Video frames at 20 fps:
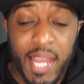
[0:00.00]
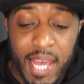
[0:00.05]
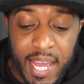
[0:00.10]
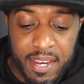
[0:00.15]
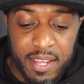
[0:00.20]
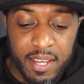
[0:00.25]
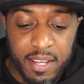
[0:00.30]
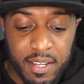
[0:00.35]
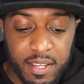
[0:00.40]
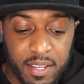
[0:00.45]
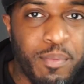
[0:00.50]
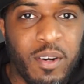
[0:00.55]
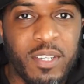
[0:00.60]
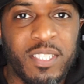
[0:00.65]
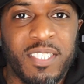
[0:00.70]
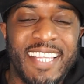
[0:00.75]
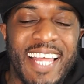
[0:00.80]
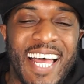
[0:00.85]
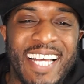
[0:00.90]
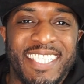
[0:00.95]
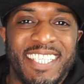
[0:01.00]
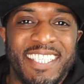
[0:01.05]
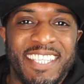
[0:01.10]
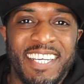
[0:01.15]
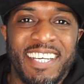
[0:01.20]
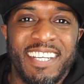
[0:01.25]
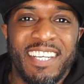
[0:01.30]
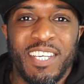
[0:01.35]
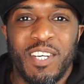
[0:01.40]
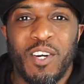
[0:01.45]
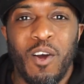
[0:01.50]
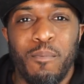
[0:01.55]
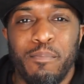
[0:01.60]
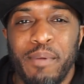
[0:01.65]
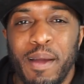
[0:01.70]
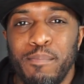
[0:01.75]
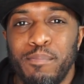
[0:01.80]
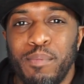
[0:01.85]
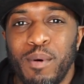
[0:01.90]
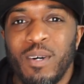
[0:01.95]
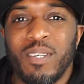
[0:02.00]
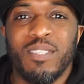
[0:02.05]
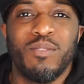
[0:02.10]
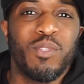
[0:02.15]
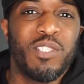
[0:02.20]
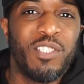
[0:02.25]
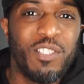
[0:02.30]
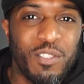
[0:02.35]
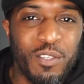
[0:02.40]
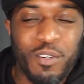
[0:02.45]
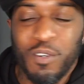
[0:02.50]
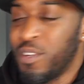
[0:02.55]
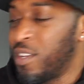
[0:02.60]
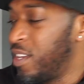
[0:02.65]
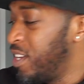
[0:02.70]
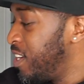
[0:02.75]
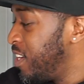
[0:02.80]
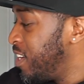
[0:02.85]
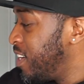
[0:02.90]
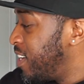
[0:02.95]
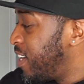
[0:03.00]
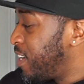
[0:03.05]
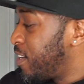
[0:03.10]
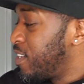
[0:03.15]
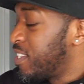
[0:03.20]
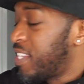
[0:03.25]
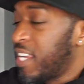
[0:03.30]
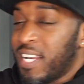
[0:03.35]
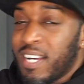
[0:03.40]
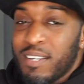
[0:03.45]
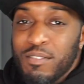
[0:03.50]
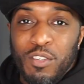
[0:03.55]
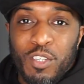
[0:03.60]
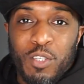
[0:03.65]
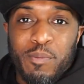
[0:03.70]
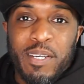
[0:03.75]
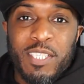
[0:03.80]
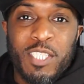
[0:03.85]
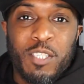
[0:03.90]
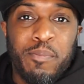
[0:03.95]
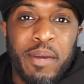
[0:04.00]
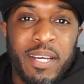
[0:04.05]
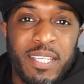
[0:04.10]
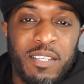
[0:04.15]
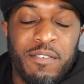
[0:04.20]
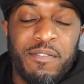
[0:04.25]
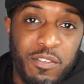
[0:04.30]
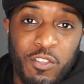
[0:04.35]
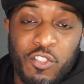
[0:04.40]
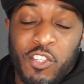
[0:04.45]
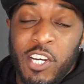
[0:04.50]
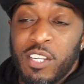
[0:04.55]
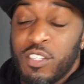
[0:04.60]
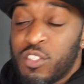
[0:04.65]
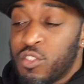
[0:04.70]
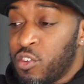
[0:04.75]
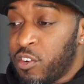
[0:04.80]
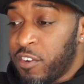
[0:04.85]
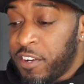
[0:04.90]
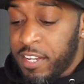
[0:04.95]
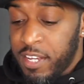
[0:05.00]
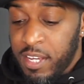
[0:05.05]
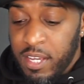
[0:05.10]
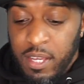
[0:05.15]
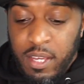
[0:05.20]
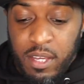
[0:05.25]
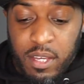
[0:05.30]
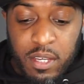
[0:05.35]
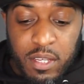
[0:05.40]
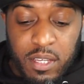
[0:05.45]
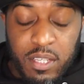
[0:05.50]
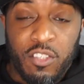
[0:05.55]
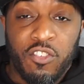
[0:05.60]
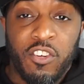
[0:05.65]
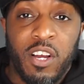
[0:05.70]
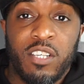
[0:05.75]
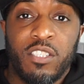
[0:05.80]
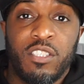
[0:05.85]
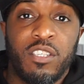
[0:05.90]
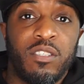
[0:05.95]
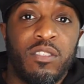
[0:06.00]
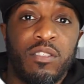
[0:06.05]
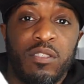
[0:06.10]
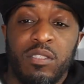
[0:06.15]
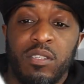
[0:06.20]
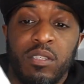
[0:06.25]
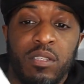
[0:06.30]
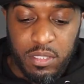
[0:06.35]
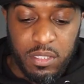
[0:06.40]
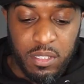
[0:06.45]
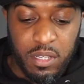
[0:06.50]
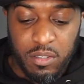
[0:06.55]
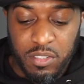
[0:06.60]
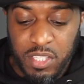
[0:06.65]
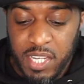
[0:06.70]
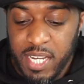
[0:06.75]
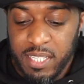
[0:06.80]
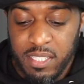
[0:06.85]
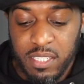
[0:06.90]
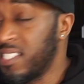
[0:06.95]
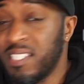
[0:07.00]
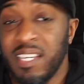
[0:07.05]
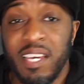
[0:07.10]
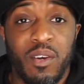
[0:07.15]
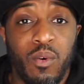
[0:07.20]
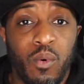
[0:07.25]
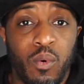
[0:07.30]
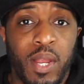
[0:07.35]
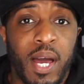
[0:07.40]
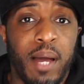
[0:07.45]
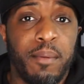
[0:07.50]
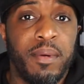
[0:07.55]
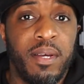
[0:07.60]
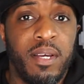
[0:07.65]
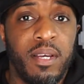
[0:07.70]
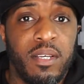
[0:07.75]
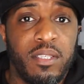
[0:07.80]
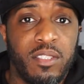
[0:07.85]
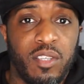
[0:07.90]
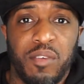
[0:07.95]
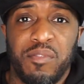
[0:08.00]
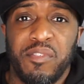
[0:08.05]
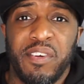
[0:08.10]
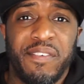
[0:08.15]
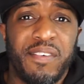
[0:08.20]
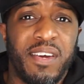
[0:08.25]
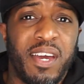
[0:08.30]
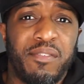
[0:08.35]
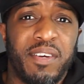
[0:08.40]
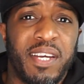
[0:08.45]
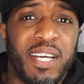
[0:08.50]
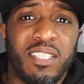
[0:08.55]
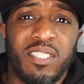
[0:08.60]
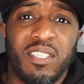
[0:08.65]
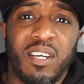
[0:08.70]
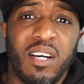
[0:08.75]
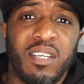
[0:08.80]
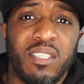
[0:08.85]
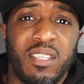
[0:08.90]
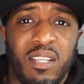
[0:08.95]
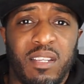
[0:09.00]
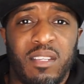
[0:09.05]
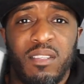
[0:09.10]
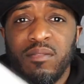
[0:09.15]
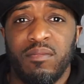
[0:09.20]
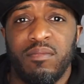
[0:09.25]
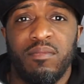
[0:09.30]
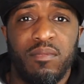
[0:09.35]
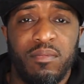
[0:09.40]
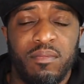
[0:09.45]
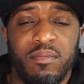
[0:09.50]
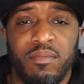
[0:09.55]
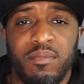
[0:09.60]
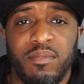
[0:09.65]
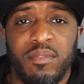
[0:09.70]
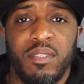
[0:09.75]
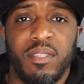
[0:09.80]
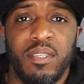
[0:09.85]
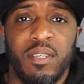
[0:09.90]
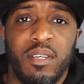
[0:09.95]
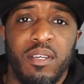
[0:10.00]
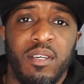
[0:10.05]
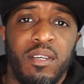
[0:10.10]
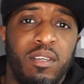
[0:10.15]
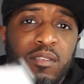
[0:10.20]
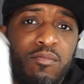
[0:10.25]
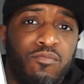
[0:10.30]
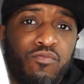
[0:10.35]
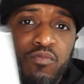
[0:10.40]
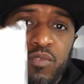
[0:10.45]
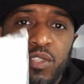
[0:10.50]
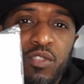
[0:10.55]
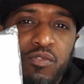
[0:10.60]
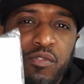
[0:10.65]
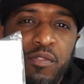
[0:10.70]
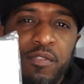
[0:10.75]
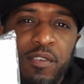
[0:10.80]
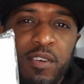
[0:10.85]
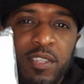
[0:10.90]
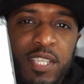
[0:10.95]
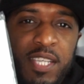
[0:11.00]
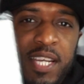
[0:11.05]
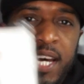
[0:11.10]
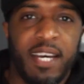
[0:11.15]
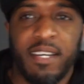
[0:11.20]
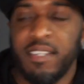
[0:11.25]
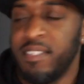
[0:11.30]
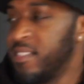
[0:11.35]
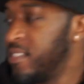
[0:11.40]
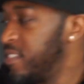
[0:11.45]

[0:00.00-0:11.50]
like that. Box nice and neatly, compact box, which is good. Ain't gonna take up too much space if you're trying to store it. Instructions, tells you how to set it all up. So if you ever get stuck, then just refer to that.